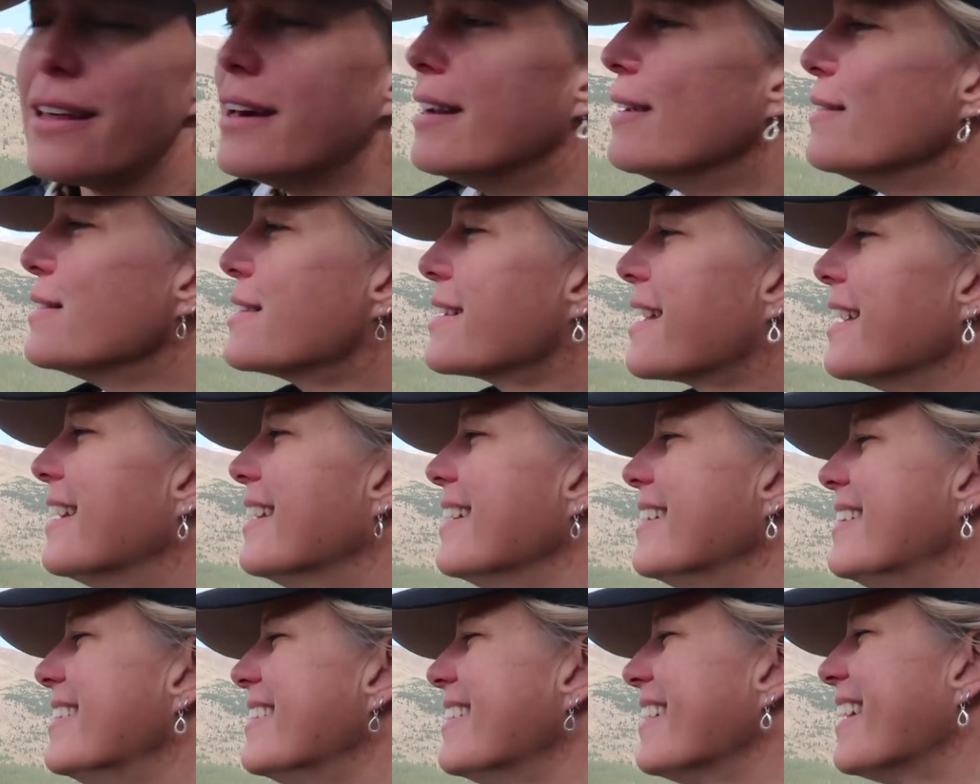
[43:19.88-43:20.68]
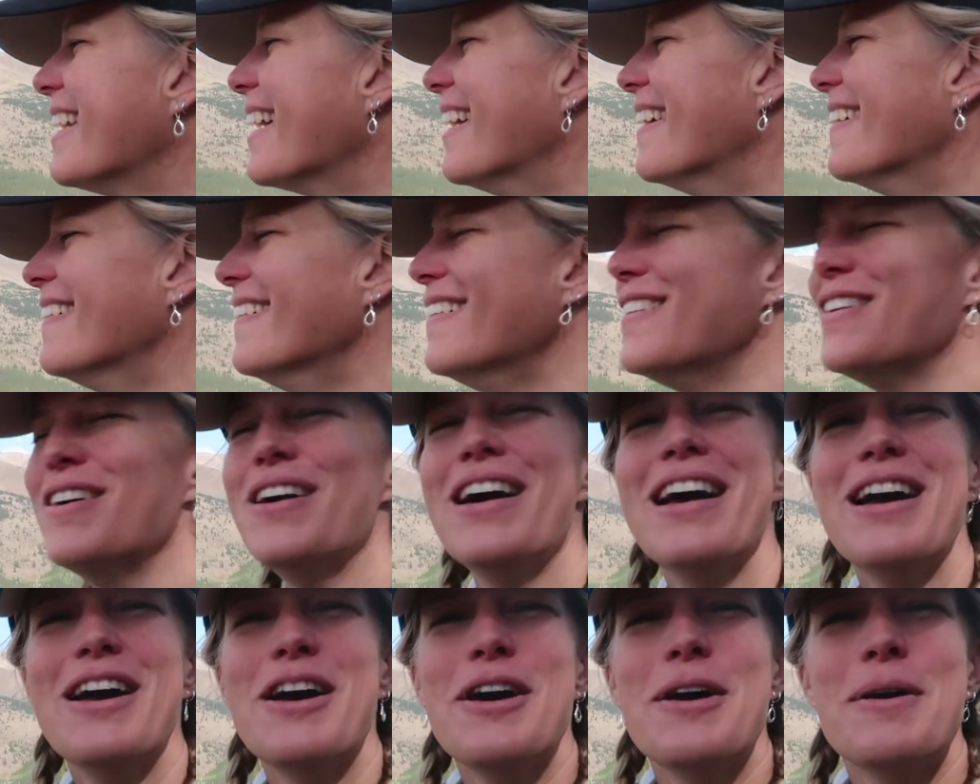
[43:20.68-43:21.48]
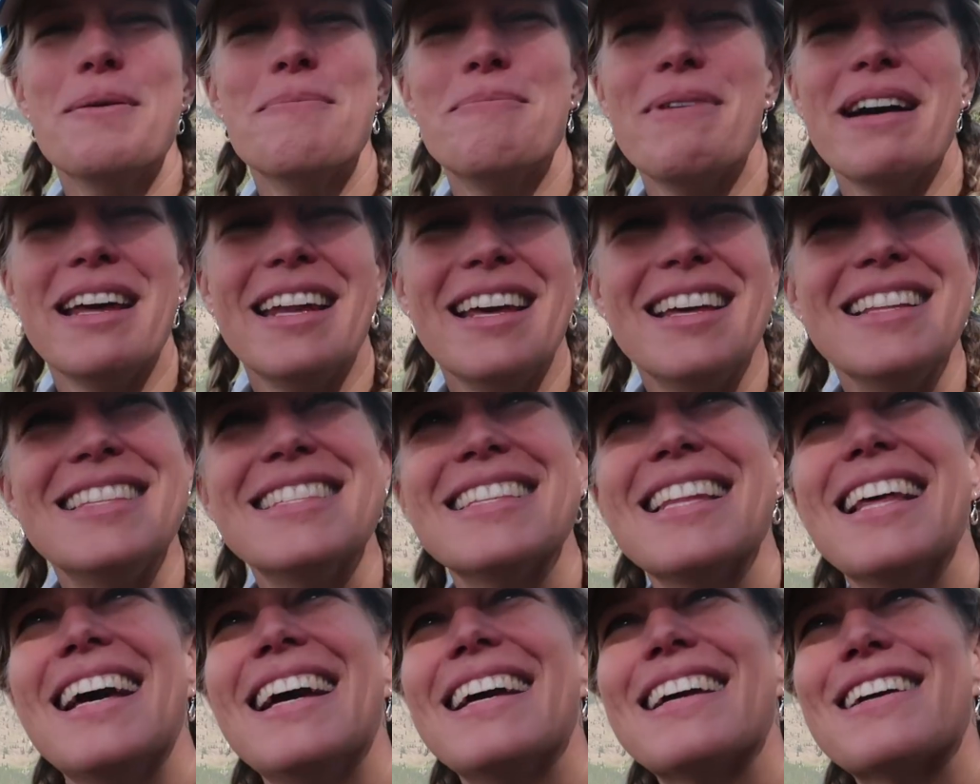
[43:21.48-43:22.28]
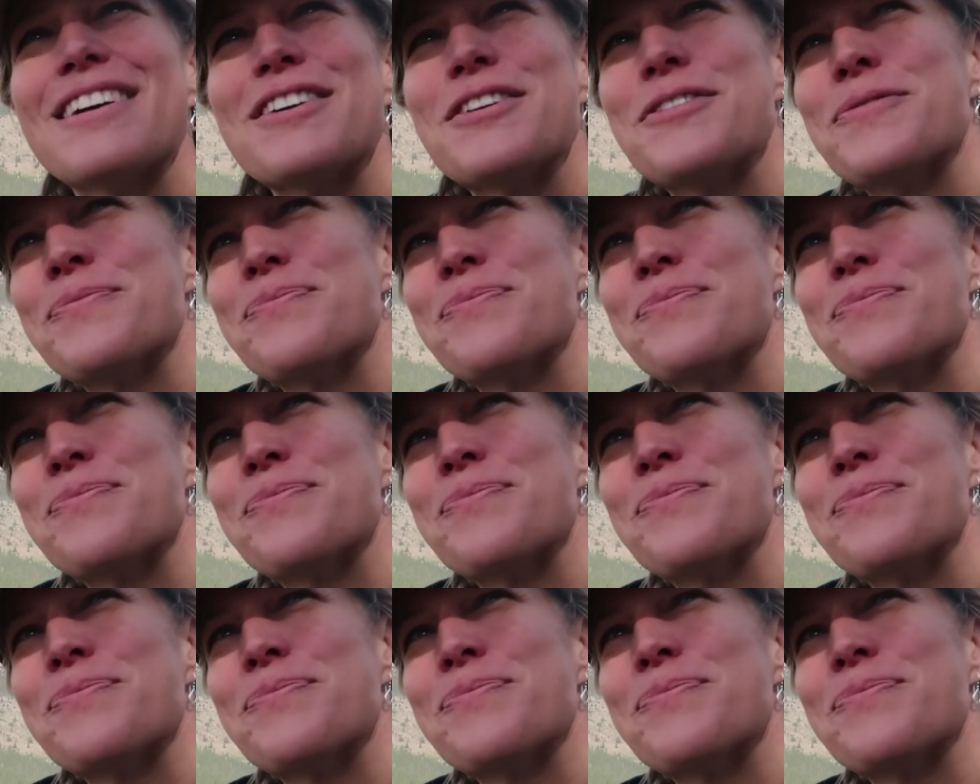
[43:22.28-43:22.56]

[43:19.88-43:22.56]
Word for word: thought I was going to go. But it's like,